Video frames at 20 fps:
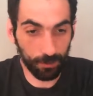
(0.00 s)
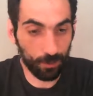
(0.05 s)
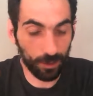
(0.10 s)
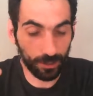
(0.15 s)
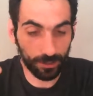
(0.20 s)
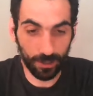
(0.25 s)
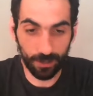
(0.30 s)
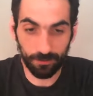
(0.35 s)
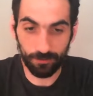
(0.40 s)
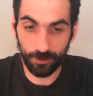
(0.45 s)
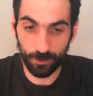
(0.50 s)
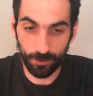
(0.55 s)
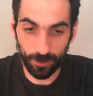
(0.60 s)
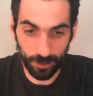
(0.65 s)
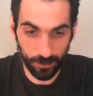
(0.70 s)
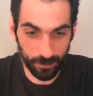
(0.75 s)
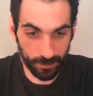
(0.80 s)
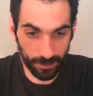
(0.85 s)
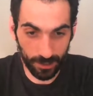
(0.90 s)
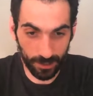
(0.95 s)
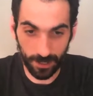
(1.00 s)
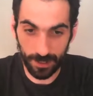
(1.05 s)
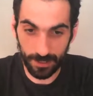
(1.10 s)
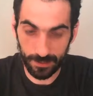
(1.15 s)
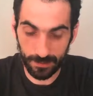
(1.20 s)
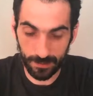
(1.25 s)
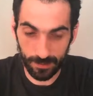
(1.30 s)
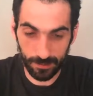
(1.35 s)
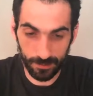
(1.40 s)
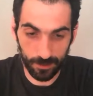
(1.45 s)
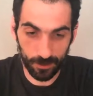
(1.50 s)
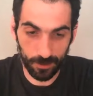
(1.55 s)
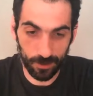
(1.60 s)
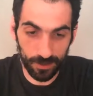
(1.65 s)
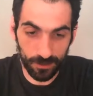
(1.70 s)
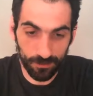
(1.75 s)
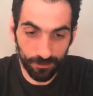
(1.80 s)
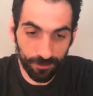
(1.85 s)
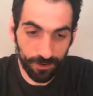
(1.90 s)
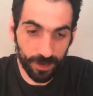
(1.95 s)
whatever you are using, Elasticsearch,
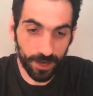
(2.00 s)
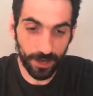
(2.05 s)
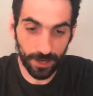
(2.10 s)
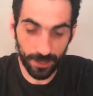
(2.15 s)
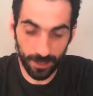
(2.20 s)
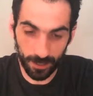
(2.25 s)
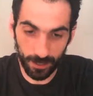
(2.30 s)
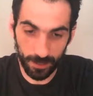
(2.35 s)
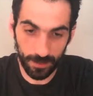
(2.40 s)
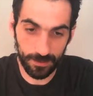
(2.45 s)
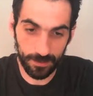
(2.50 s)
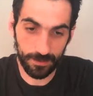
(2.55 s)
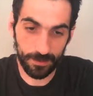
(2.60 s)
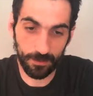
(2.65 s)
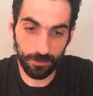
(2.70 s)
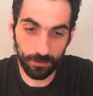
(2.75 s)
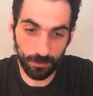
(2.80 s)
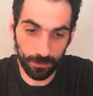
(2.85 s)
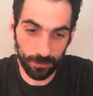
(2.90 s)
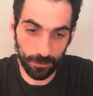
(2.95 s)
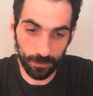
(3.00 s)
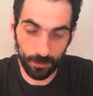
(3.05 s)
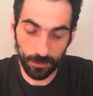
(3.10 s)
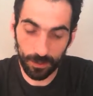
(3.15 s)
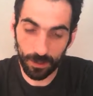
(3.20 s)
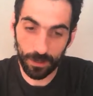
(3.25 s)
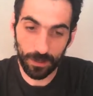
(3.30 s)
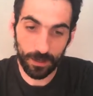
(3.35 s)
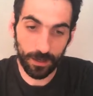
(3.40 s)
it's very easy to